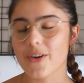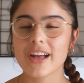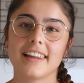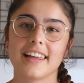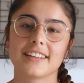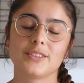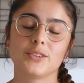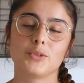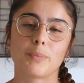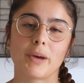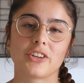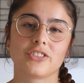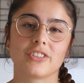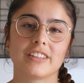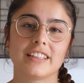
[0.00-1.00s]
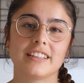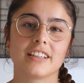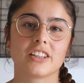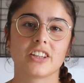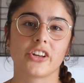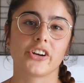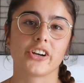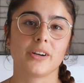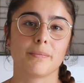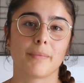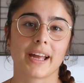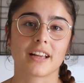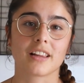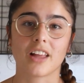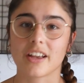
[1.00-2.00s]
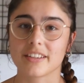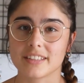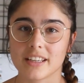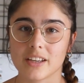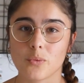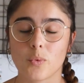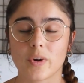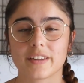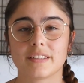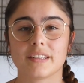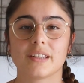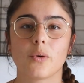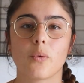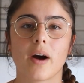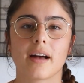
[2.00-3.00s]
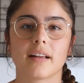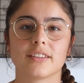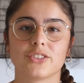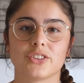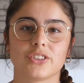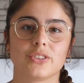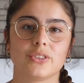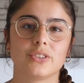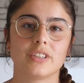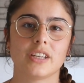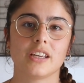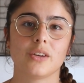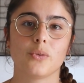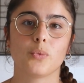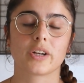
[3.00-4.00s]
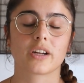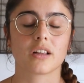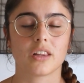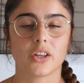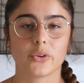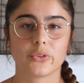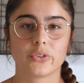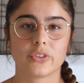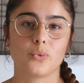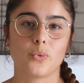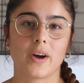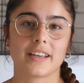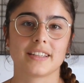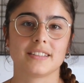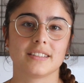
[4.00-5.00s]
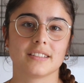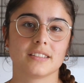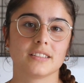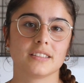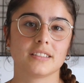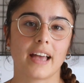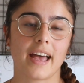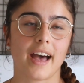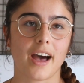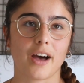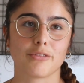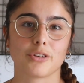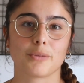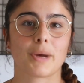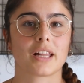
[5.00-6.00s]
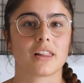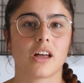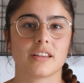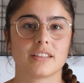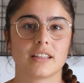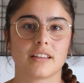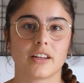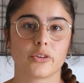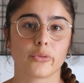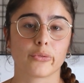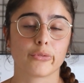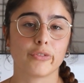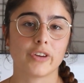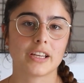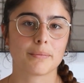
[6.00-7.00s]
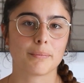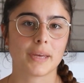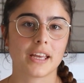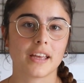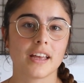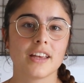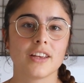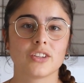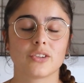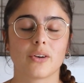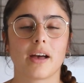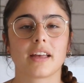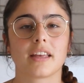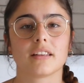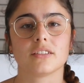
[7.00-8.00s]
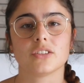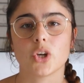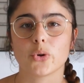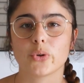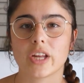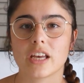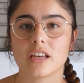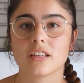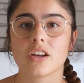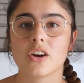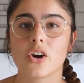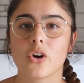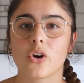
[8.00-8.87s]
I like to specially declutter my closet once in a while, just to see what clothes do I still have on my closet that don't fit me, so I can donate,